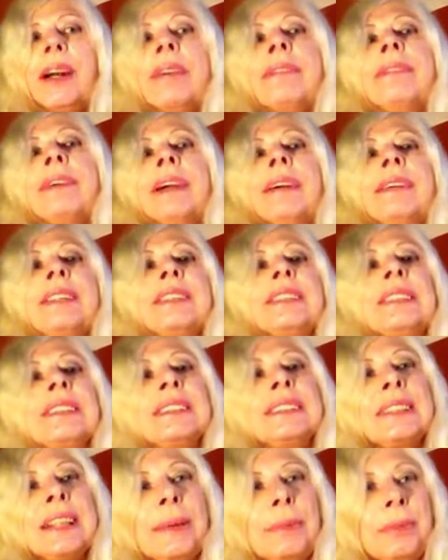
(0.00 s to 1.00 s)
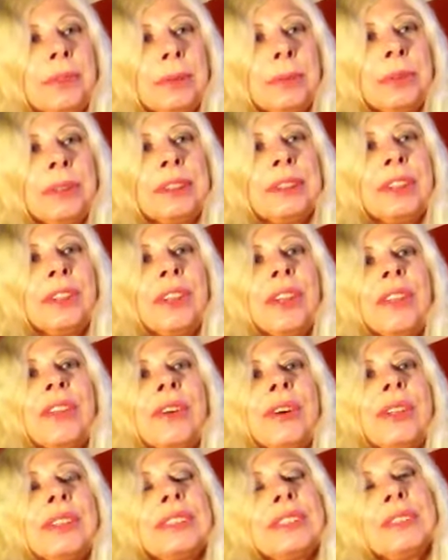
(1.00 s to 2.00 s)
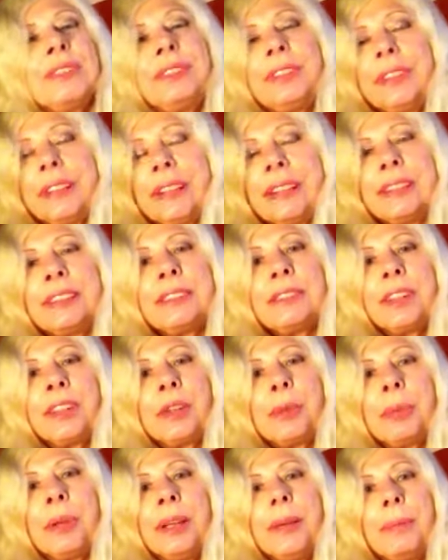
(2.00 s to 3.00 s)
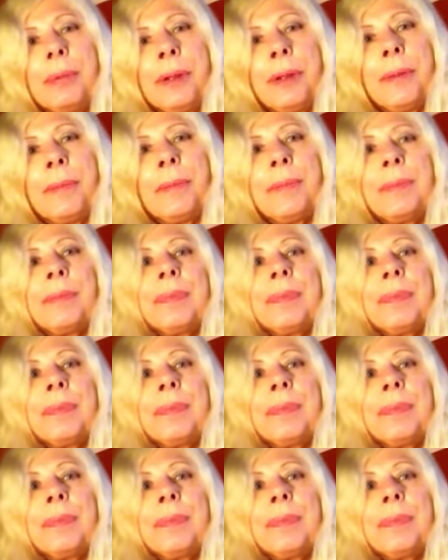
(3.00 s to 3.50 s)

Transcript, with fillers: are very susceptible to the thoughts and feelings of other people.